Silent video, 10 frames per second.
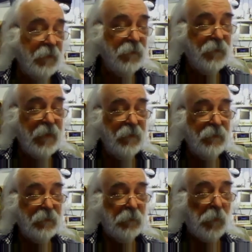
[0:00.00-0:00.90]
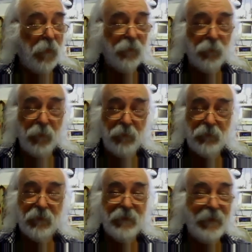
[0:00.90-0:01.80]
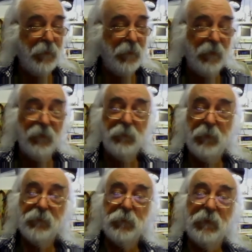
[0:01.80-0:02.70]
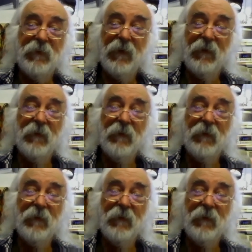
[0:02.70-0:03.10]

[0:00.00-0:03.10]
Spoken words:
a loss, and we have to carry on as best we can.